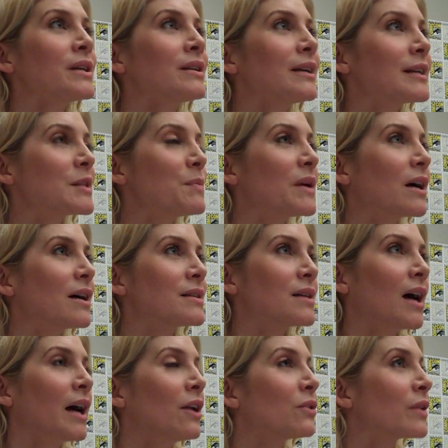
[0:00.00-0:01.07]
it is because
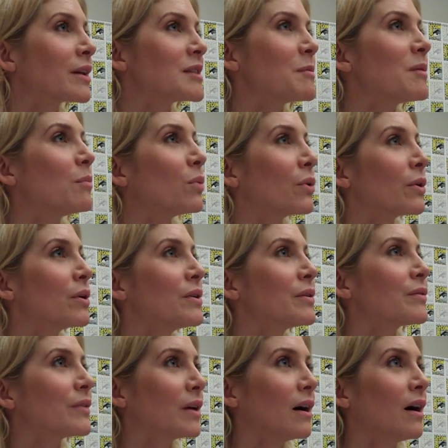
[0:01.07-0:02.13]
I don't like to be bored,
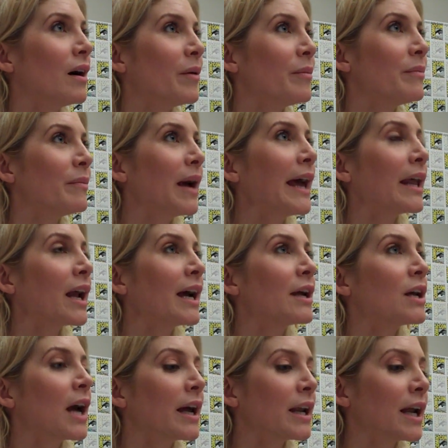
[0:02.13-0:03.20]
um, and I
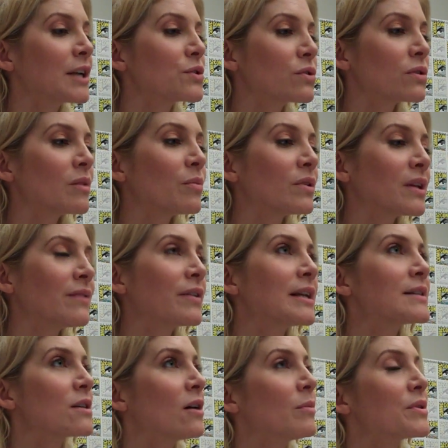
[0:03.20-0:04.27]
and I truly believe that
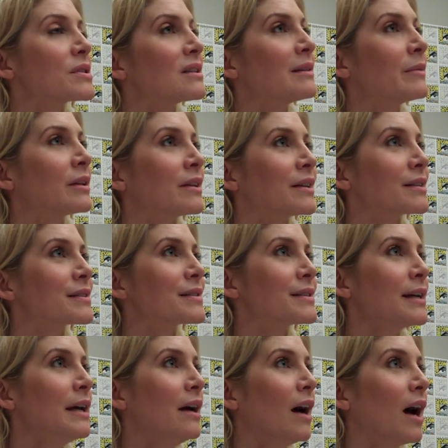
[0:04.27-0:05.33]
it's almost limitless.
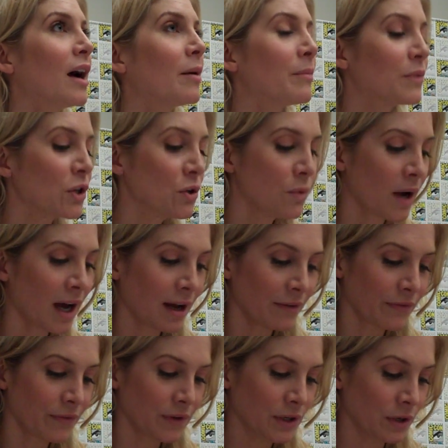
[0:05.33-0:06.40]
Um, you
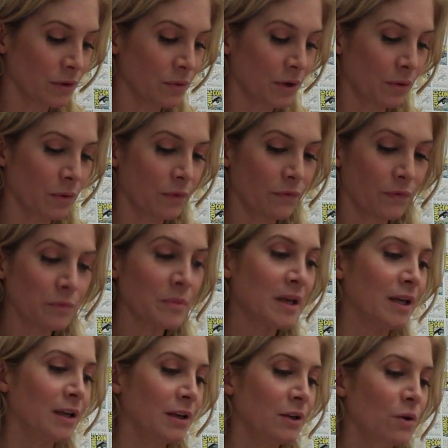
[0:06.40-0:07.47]
have, you know, for
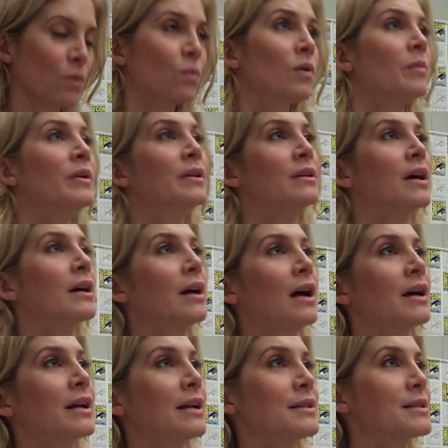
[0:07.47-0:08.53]
me, you know, woman uh,
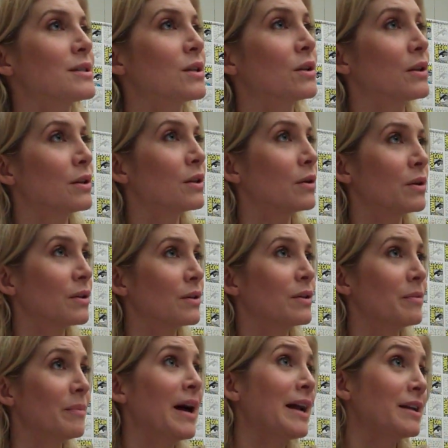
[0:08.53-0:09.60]
against the, the,
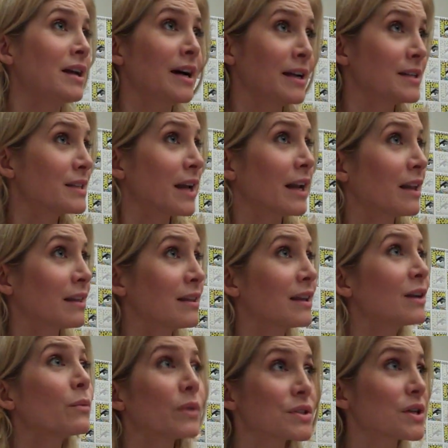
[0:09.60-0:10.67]
the bad guys kind of
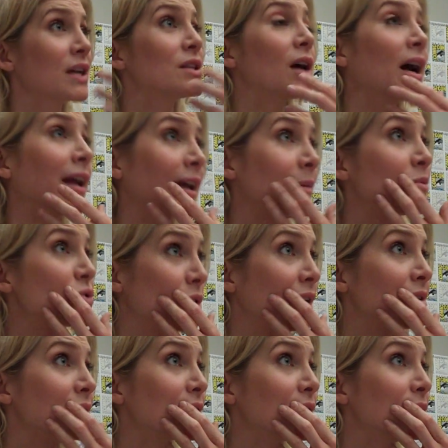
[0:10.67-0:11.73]
thing, which I, I am
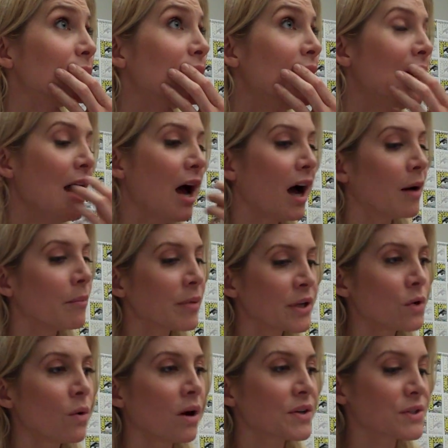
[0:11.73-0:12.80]
drawn to. Um, but
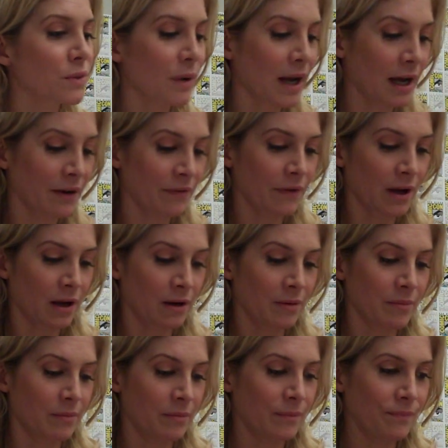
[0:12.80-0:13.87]
you also have um,